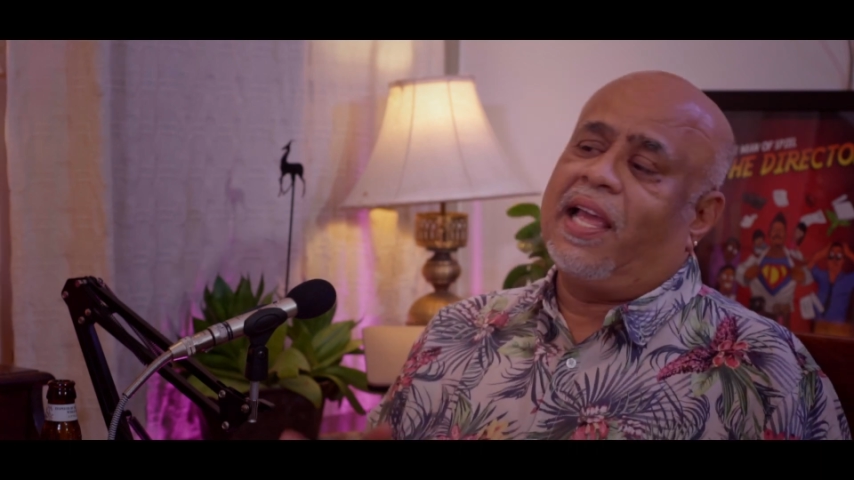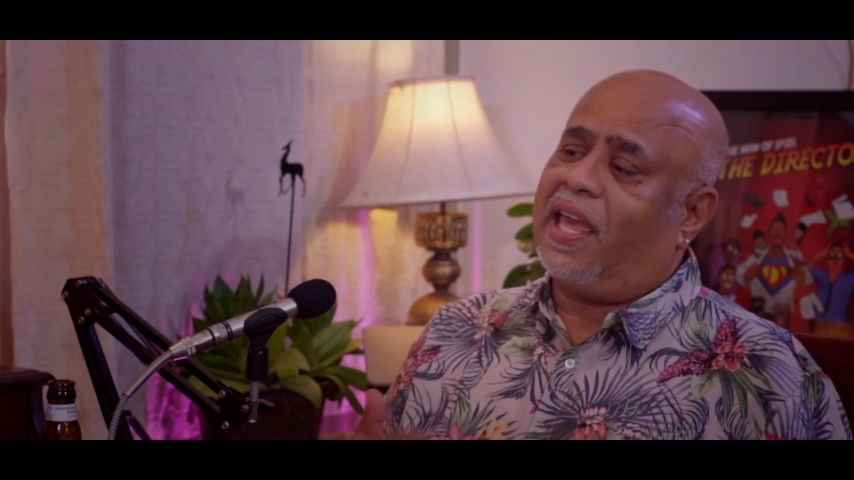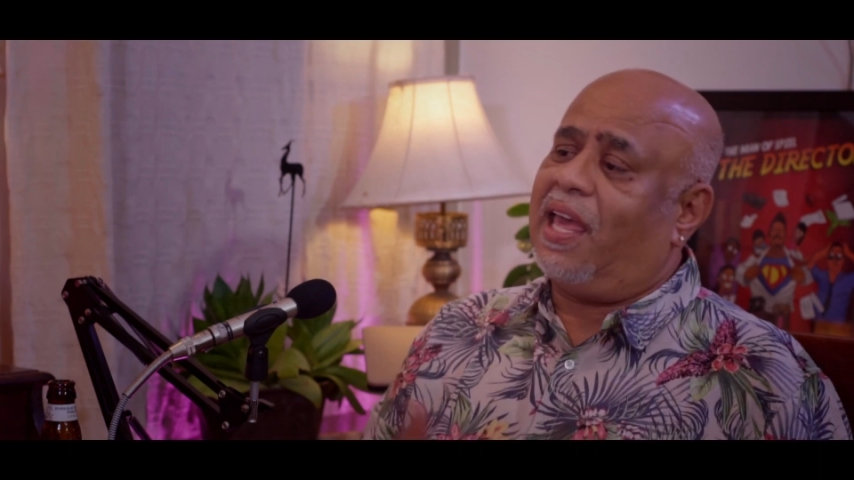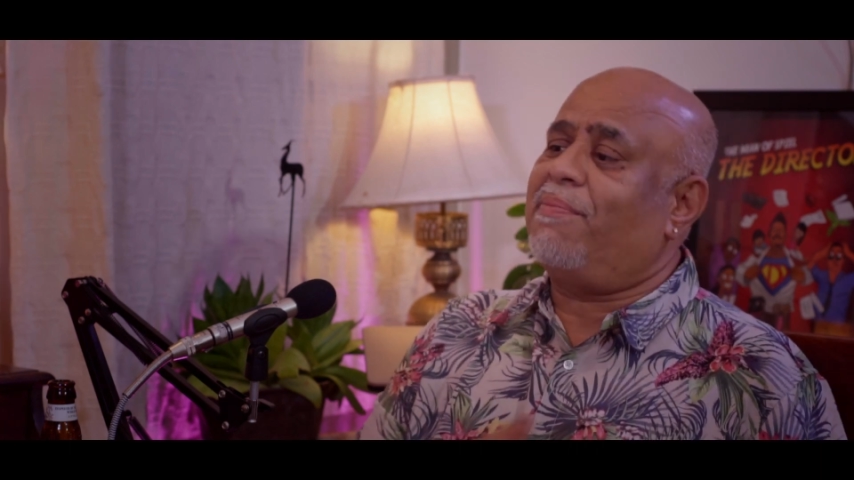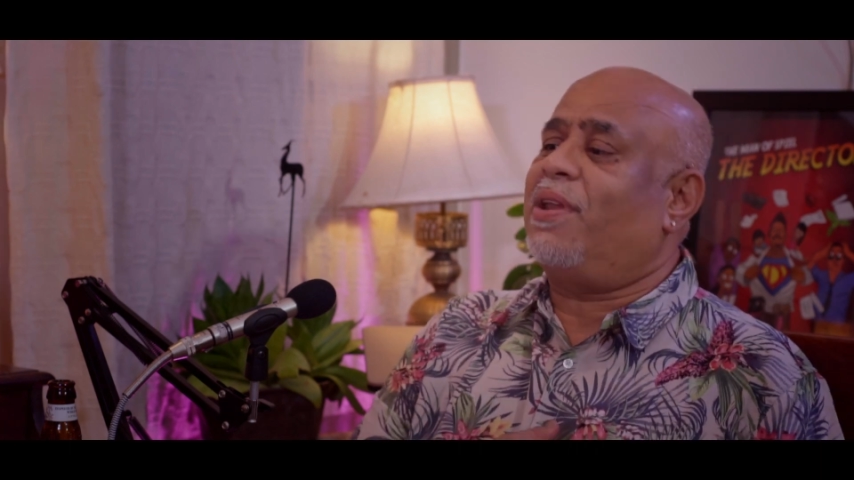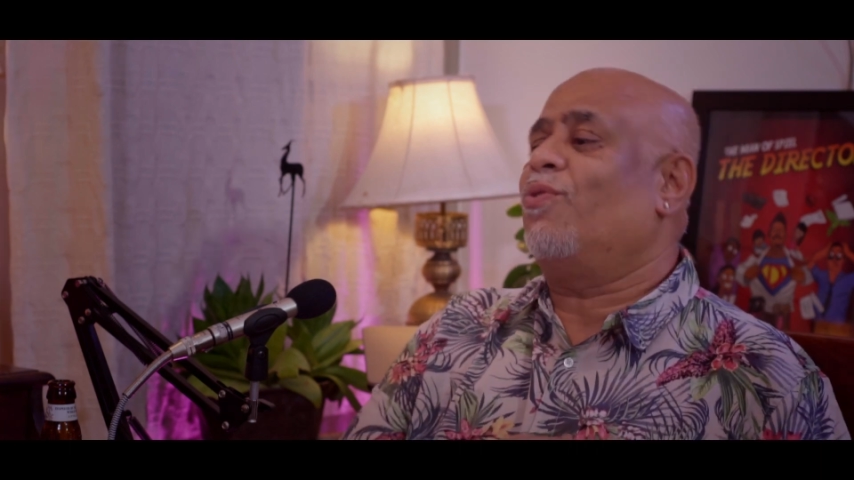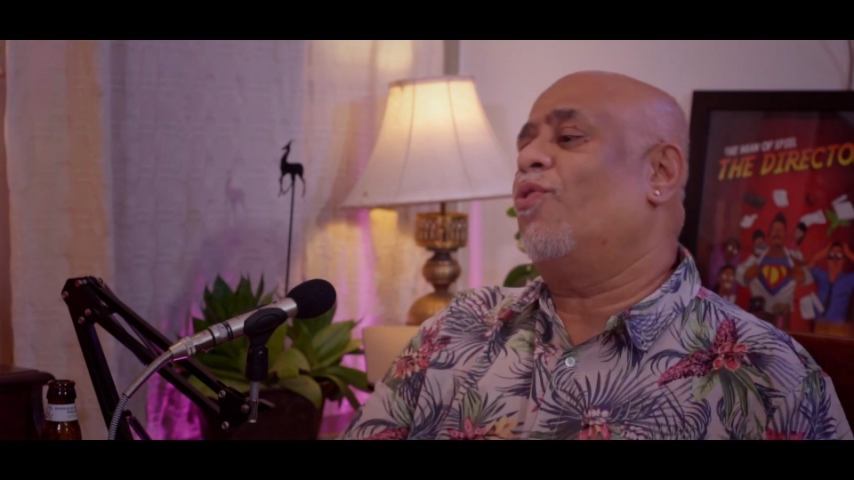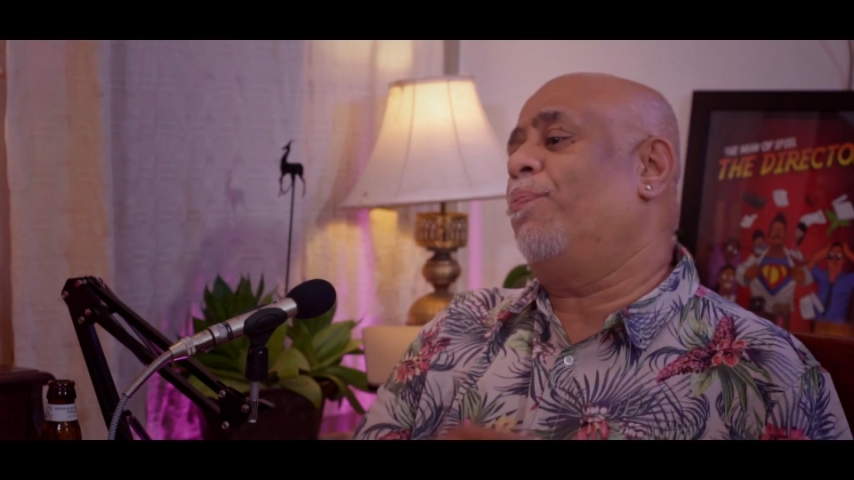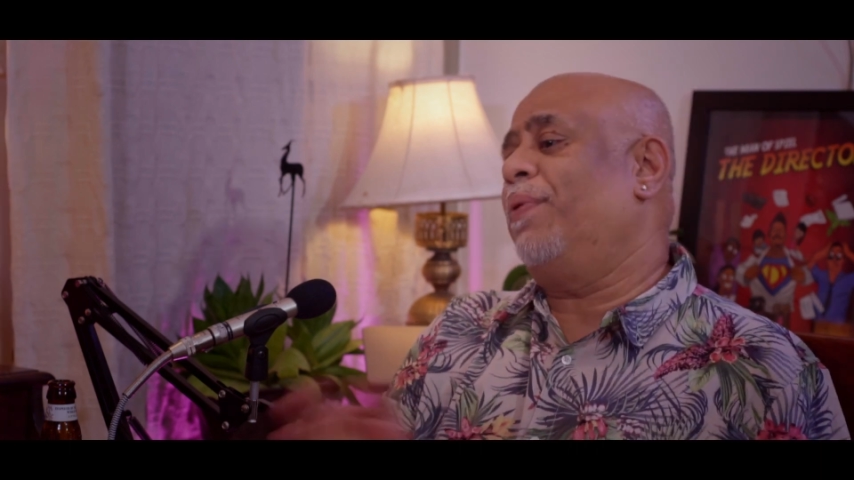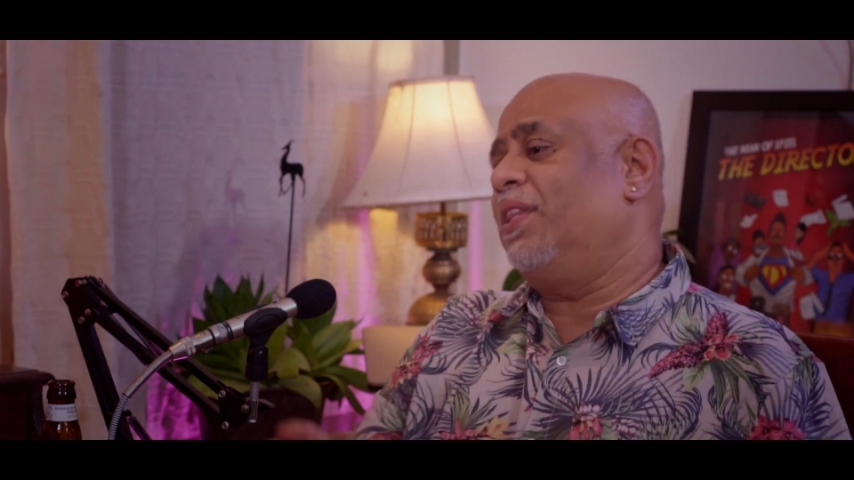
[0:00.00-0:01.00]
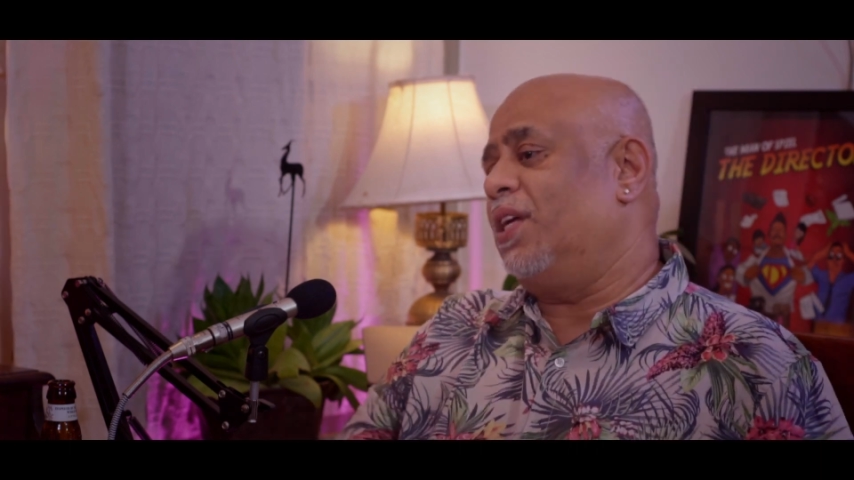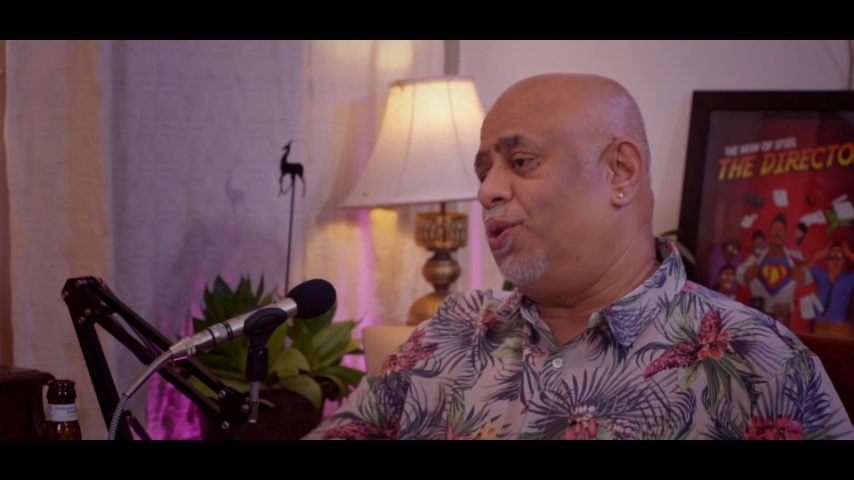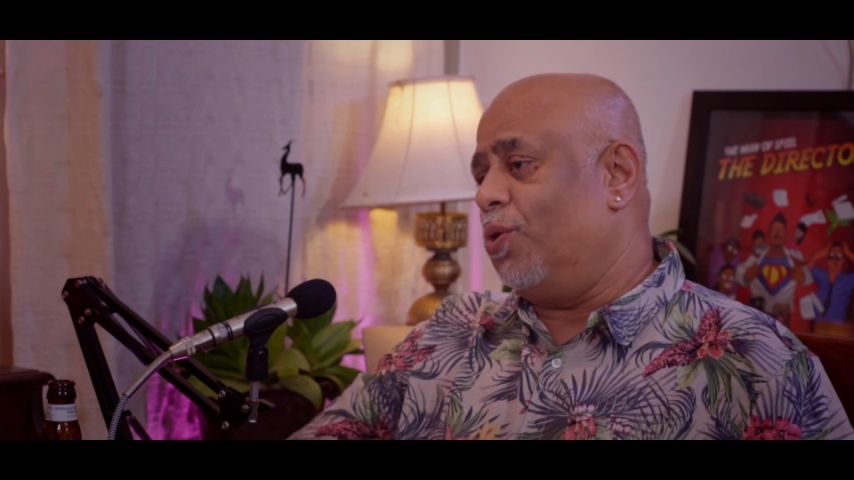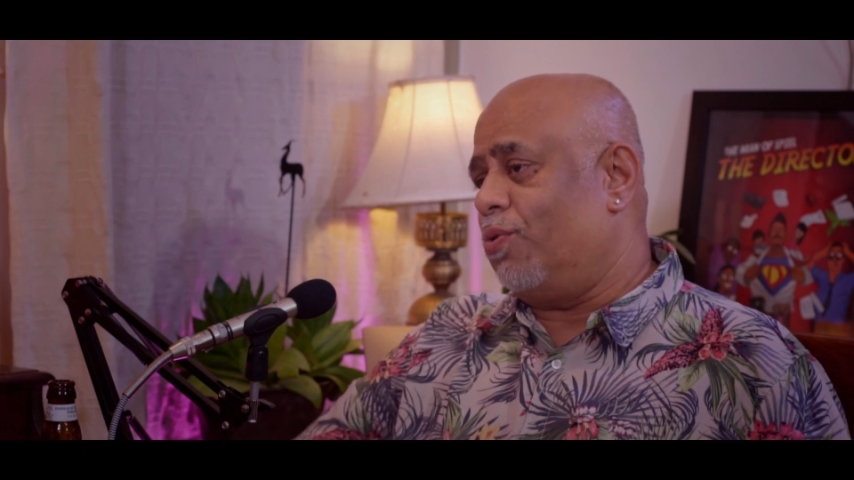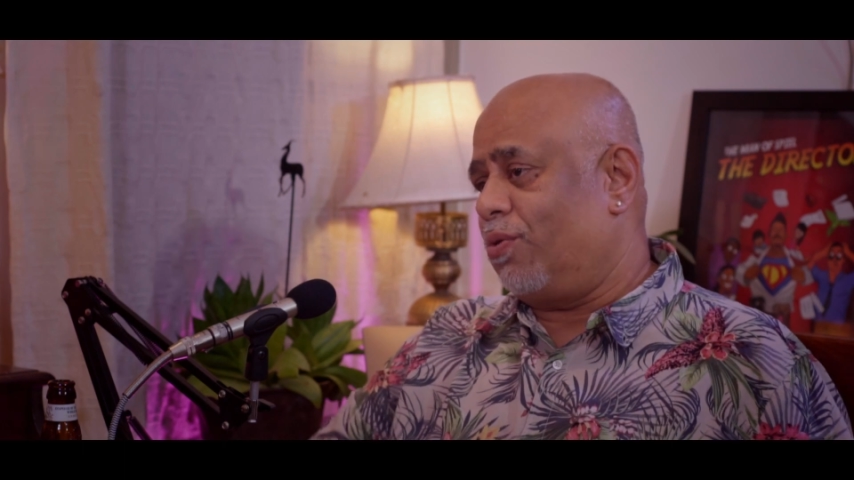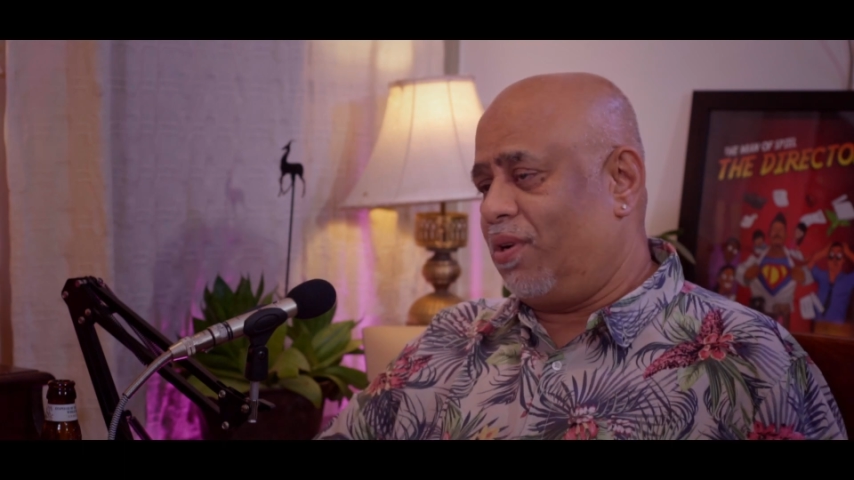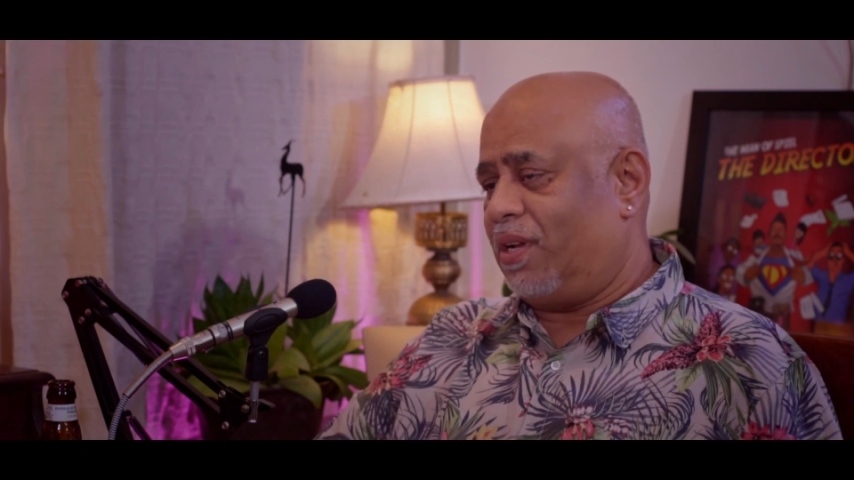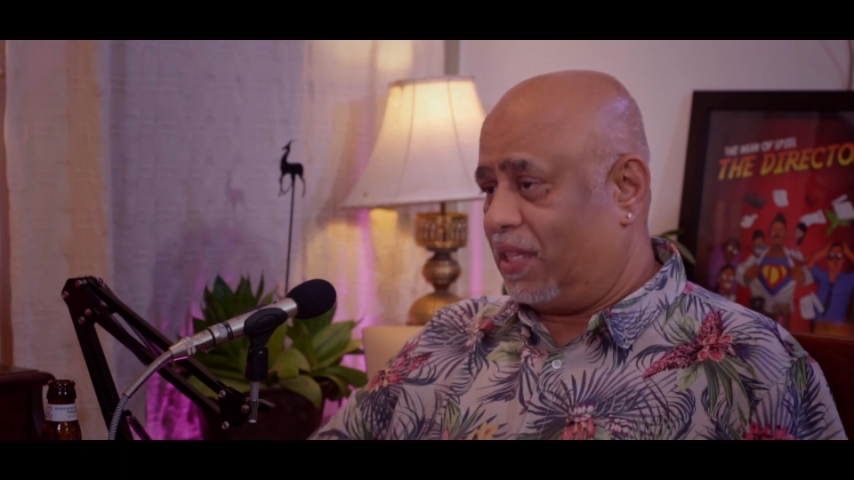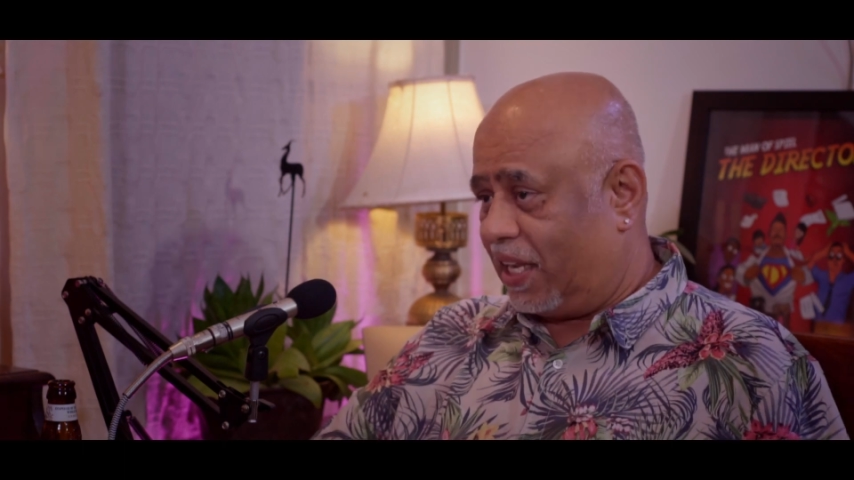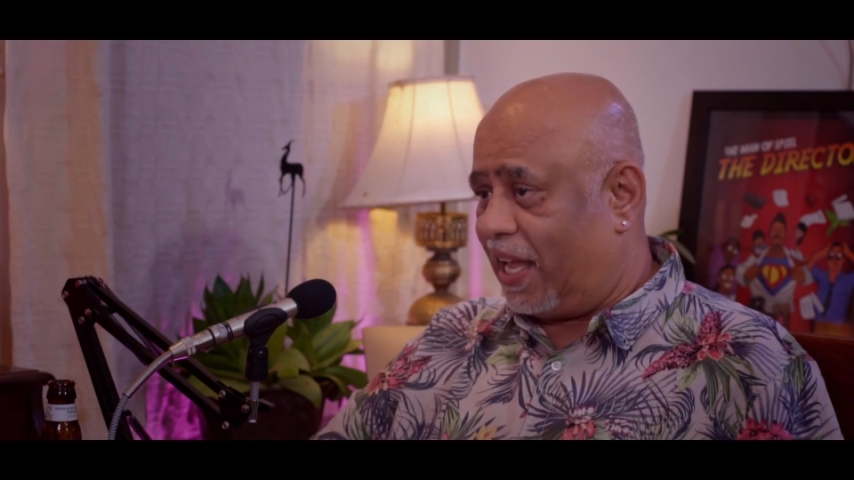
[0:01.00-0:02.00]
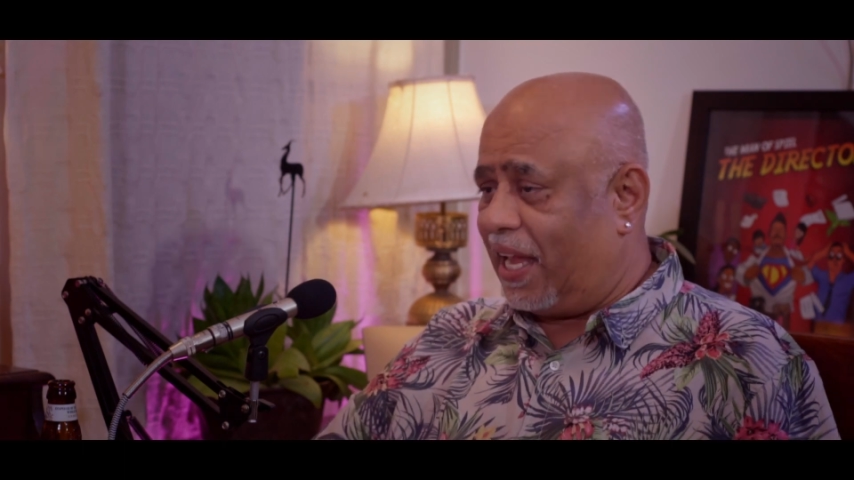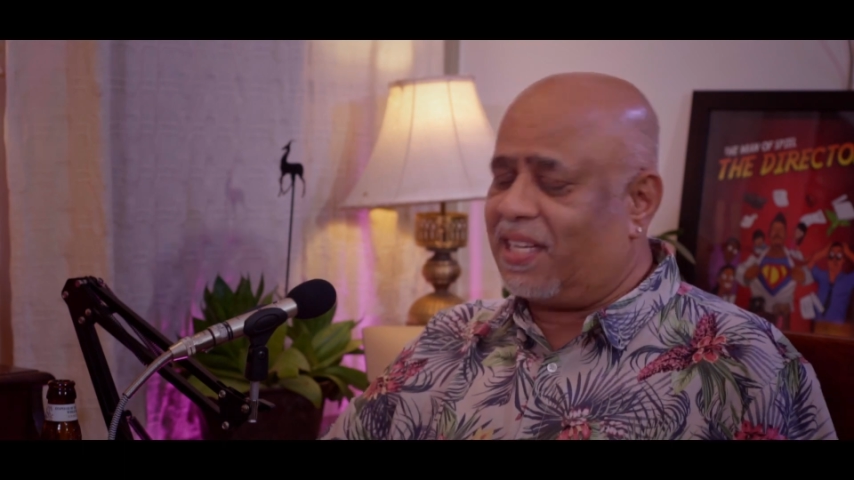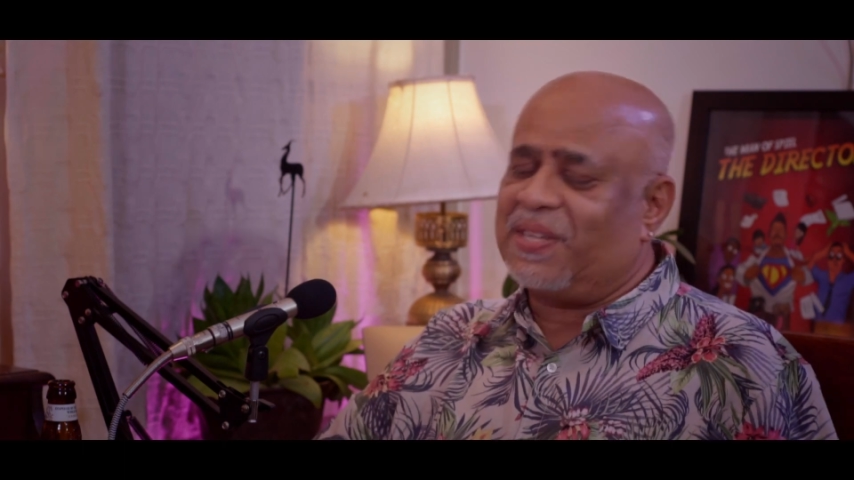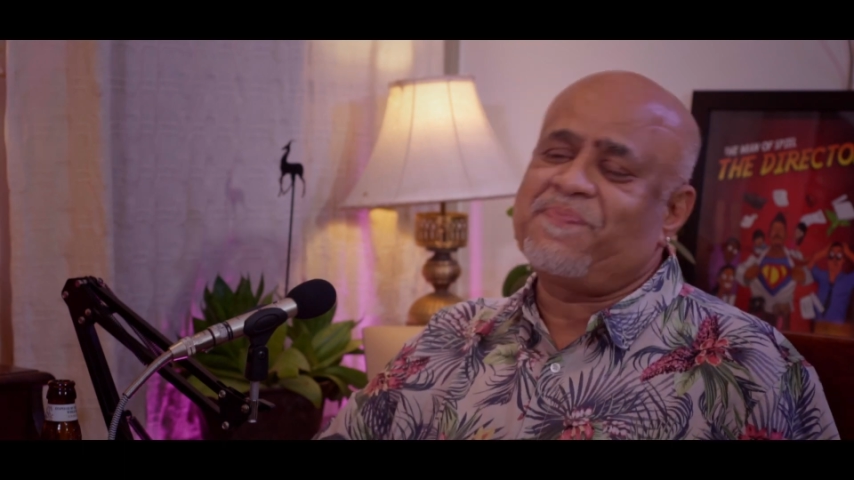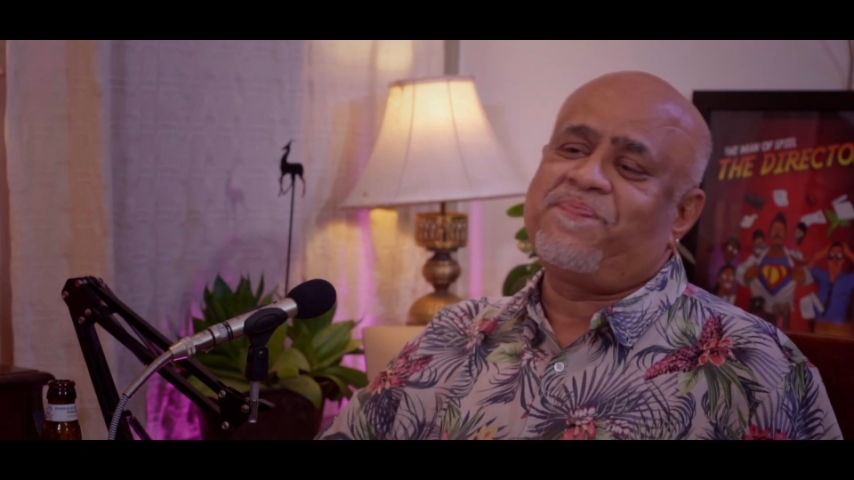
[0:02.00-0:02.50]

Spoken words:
came and opened the door at the gate.